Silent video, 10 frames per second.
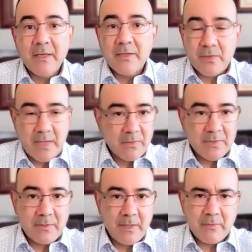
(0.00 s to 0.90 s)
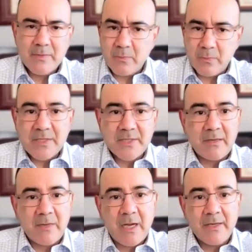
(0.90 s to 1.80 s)
So that was the
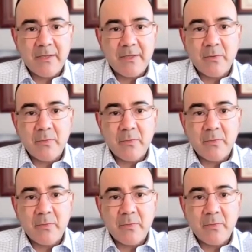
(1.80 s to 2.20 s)
reasoning behind it.